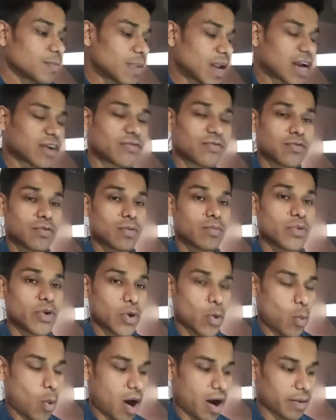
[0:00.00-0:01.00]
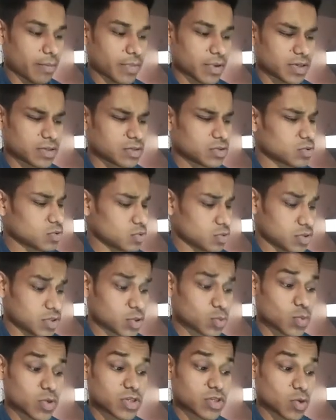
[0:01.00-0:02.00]
platform requirements. So
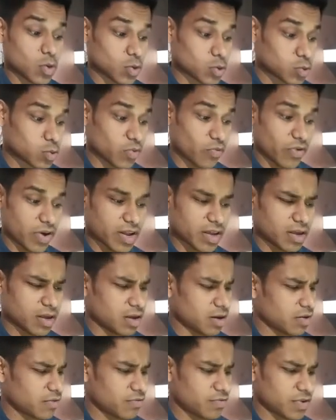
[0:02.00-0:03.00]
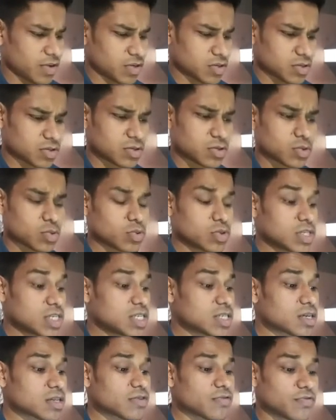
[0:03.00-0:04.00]
this one is also a very great feature. So
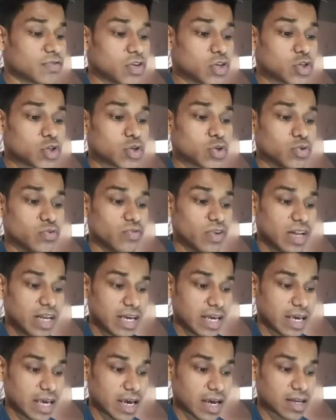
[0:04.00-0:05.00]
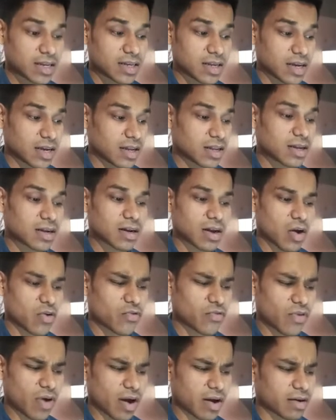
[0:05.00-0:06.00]
these are the feature you will get in
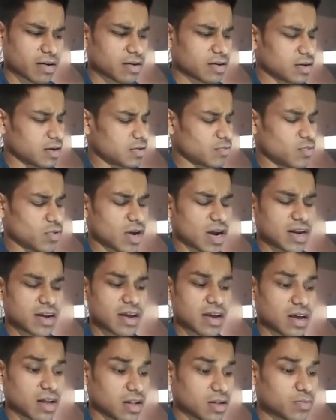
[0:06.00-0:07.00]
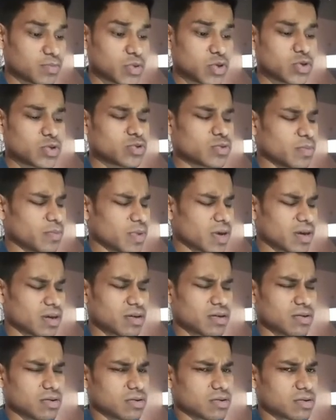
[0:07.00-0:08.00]
Crowdfire. It can help you to
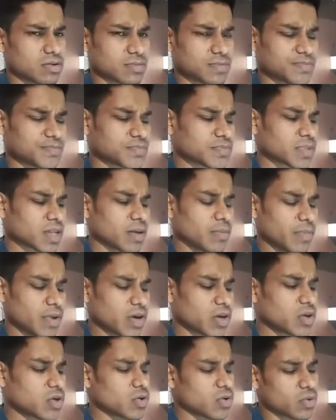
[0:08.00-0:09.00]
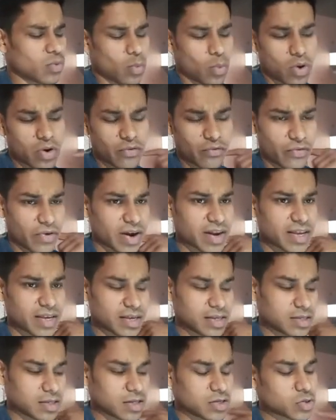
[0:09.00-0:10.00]
make your make your work very
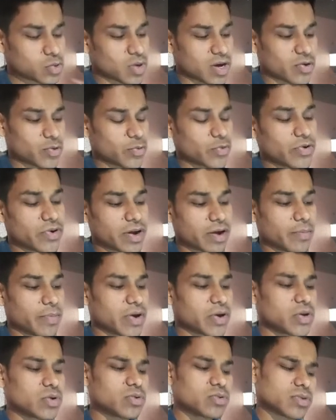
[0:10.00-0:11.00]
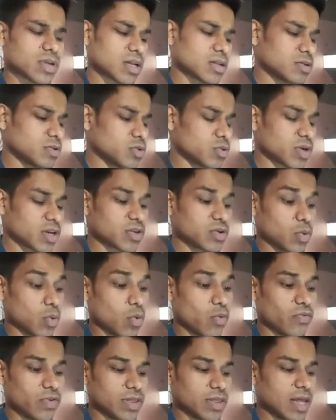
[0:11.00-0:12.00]
easily. So I would recommend you that you can
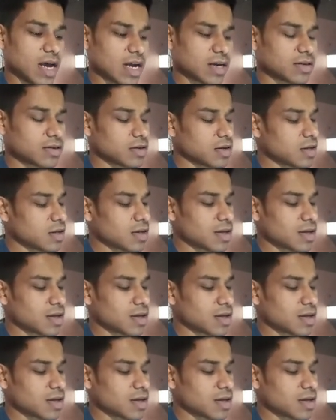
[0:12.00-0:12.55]
go with that.